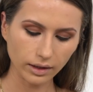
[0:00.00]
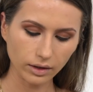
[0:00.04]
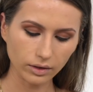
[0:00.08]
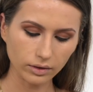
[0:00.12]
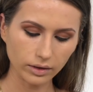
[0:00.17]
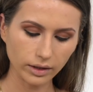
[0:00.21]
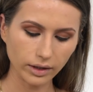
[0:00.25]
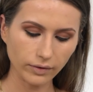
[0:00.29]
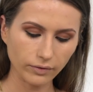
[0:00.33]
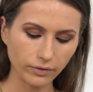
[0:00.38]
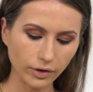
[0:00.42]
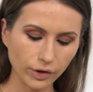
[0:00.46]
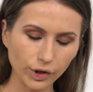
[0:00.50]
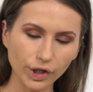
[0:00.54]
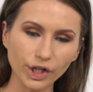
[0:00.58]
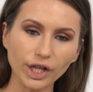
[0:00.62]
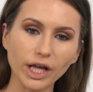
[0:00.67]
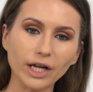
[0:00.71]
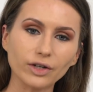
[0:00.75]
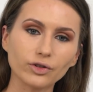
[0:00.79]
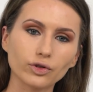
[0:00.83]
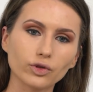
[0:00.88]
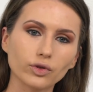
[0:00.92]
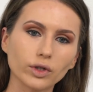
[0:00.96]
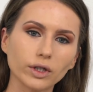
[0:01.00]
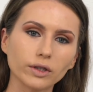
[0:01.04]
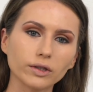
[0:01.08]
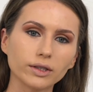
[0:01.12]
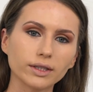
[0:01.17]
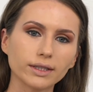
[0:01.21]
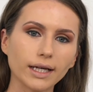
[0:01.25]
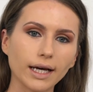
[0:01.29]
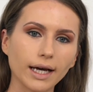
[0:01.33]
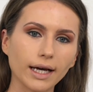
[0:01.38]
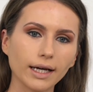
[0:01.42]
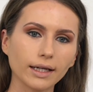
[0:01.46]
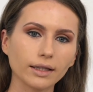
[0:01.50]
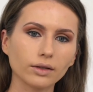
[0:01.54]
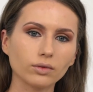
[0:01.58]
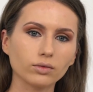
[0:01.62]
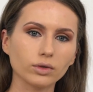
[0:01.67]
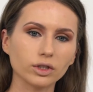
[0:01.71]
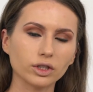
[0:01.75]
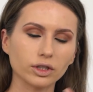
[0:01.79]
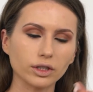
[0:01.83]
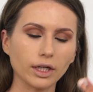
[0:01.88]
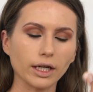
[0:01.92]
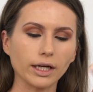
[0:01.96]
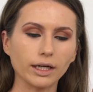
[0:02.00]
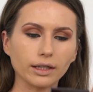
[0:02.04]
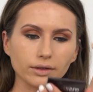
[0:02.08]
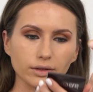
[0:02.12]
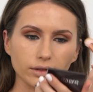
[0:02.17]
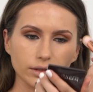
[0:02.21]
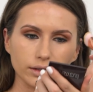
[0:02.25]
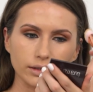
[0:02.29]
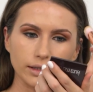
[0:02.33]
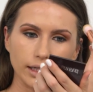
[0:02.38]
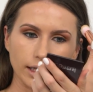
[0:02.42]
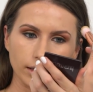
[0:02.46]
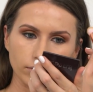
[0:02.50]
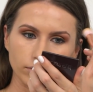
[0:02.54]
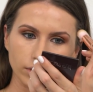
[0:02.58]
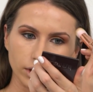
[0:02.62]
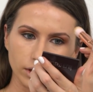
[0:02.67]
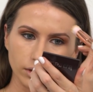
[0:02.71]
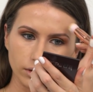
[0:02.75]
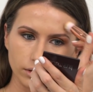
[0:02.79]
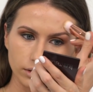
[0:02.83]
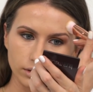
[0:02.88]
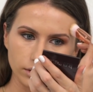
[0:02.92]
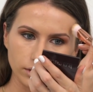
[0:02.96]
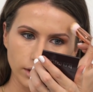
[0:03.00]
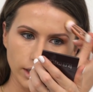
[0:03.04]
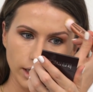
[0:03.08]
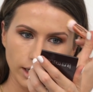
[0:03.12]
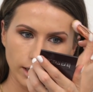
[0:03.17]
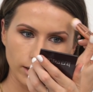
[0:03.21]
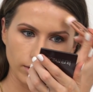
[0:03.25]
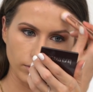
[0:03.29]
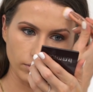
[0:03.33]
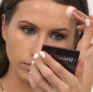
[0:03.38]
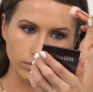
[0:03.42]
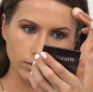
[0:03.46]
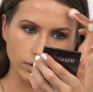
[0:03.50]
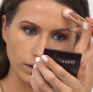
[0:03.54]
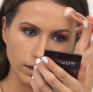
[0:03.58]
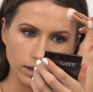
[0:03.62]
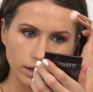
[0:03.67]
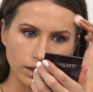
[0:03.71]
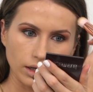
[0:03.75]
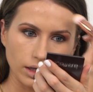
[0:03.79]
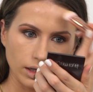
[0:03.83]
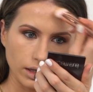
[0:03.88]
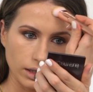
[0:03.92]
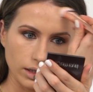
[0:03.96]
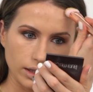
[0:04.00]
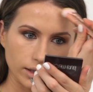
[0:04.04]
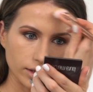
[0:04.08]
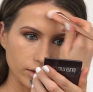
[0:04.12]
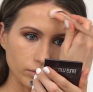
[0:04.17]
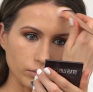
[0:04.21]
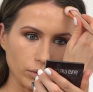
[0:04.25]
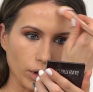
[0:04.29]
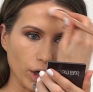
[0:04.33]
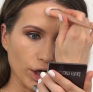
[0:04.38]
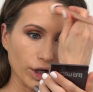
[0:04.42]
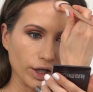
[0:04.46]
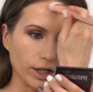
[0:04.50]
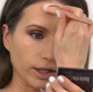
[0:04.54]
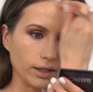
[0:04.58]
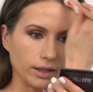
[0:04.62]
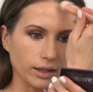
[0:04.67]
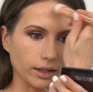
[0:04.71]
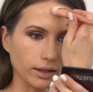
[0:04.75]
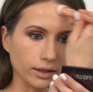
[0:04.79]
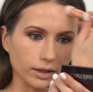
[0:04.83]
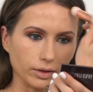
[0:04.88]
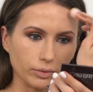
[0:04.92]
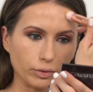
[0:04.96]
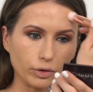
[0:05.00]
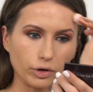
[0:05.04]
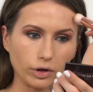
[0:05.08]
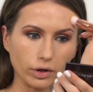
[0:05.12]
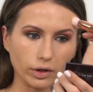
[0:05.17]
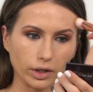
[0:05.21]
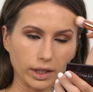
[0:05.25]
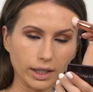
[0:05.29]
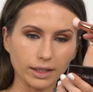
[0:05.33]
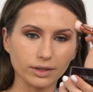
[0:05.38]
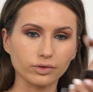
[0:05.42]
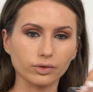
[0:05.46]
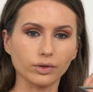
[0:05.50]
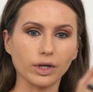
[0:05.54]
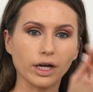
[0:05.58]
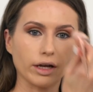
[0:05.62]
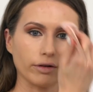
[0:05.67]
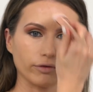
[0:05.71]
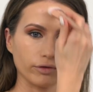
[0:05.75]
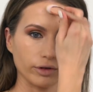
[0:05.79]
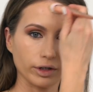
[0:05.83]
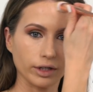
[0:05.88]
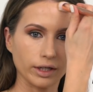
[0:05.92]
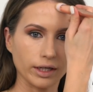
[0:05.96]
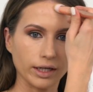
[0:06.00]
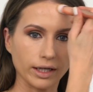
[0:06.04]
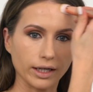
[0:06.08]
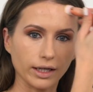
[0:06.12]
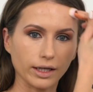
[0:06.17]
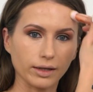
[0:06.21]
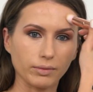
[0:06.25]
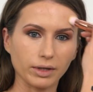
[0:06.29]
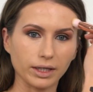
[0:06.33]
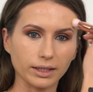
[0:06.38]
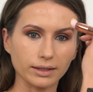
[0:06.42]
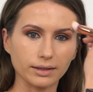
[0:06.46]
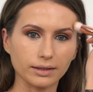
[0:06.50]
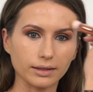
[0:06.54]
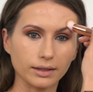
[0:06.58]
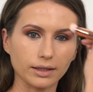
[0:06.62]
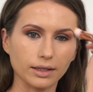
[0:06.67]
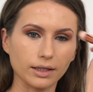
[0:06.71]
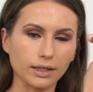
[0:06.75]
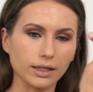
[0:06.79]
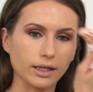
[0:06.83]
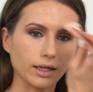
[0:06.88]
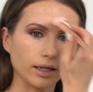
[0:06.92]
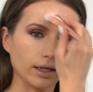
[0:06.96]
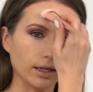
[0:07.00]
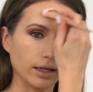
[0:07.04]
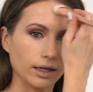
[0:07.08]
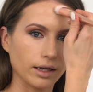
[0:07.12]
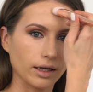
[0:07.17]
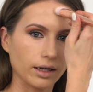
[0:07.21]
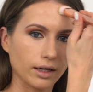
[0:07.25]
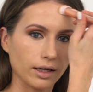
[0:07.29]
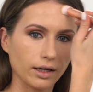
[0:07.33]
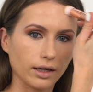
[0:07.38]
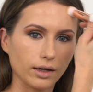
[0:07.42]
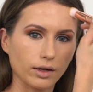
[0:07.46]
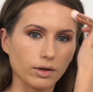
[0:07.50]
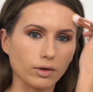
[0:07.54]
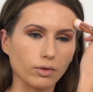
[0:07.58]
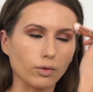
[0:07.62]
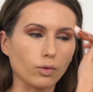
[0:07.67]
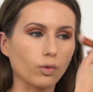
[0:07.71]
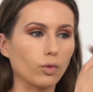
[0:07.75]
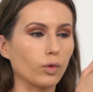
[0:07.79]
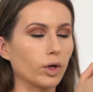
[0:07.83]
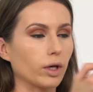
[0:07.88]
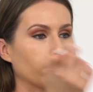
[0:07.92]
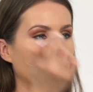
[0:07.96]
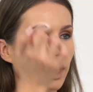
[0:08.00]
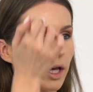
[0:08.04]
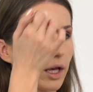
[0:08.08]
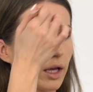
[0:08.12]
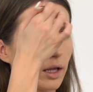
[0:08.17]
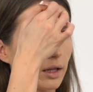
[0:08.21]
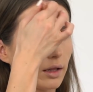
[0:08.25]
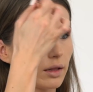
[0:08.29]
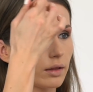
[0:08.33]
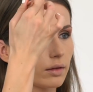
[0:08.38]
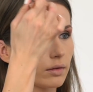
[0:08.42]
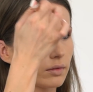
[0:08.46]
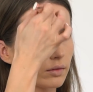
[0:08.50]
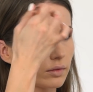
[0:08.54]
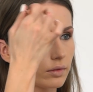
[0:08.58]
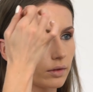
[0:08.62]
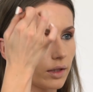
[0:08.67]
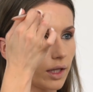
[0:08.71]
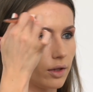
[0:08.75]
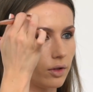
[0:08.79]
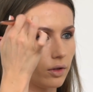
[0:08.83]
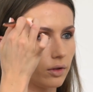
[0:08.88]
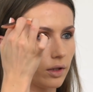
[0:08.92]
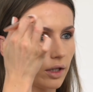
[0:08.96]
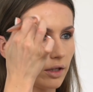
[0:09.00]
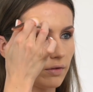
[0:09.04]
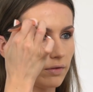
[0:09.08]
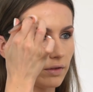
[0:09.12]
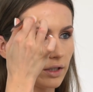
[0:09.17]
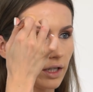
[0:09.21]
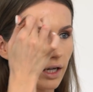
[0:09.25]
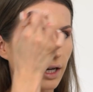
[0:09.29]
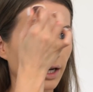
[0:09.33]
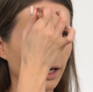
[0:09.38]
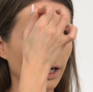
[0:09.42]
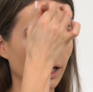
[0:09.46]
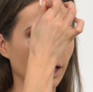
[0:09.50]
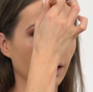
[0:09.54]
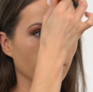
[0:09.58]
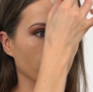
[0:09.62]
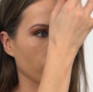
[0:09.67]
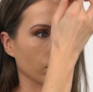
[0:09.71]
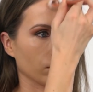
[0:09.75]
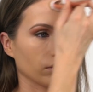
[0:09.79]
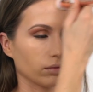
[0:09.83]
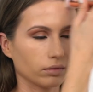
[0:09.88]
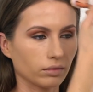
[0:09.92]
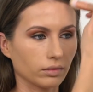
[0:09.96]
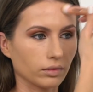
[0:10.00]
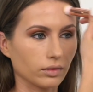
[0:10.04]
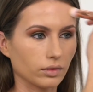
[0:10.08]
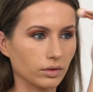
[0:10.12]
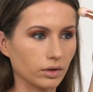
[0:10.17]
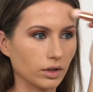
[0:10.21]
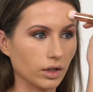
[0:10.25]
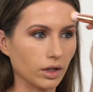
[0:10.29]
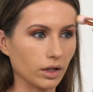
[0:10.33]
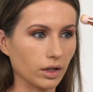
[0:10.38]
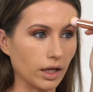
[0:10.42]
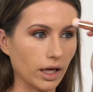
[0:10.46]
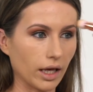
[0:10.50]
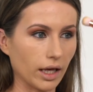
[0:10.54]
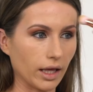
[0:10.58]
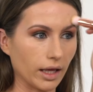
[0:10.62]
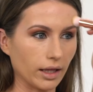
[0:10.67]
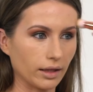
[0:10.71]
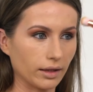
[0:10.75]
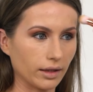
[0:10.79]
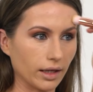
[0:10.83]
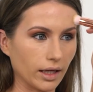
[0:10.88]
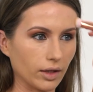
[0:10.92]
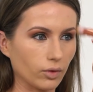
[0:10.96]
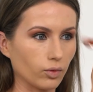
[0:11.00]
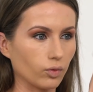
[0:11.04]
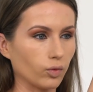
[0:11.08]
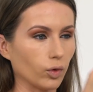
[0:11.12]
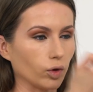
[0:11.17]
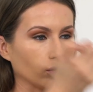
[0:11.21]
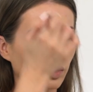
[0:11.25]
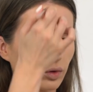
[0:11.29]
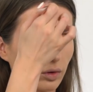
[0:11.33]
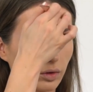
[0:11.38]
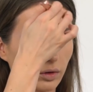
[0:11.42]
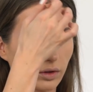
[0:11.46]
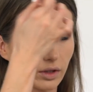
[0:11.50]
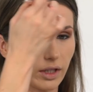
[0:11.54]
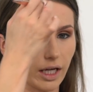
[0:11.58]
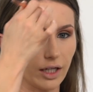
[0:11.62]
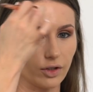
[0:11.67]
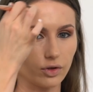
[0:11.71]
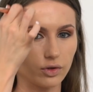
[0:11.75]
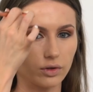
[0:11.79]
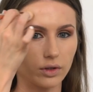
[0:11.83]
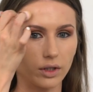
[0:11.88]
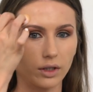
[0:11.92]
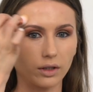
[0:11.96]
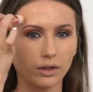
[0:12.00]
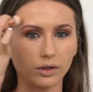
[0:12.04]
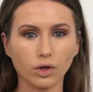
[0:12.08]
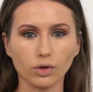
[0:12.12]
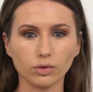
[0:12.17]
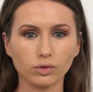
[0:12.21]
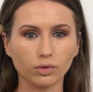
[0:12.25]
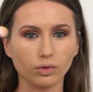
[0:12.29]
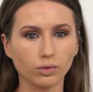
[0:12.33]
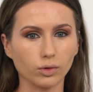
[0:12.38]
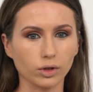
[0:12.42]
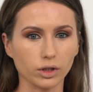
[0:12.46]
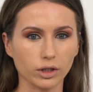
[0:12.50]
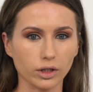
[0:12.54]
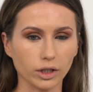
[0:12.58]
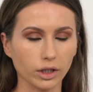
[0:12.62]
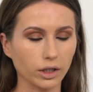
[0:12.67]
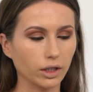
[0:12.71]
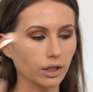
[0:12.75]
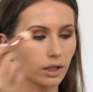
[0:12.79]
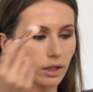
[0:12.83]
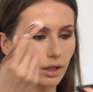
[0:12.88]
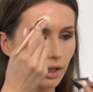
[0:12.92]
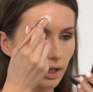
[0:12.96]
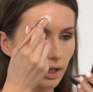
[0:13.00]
on the very natural side, which I understand because Kim is marketing the products to everyday, basically women that don't have time and that want to look natural, go to work.